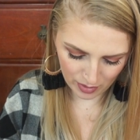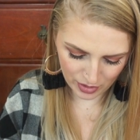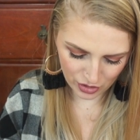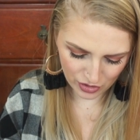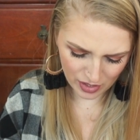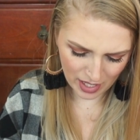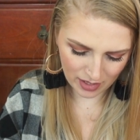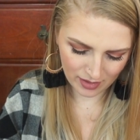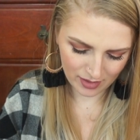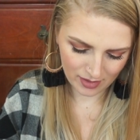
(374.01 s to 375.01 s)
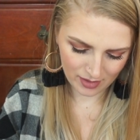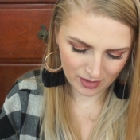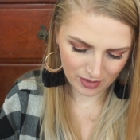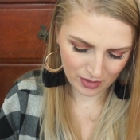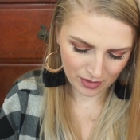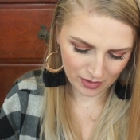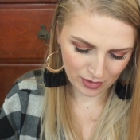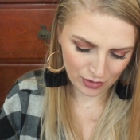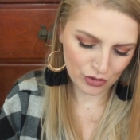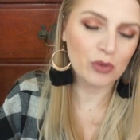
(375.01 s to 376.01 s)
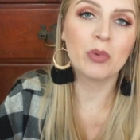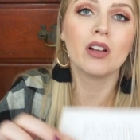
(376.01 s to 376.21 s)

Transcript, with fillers: and just like super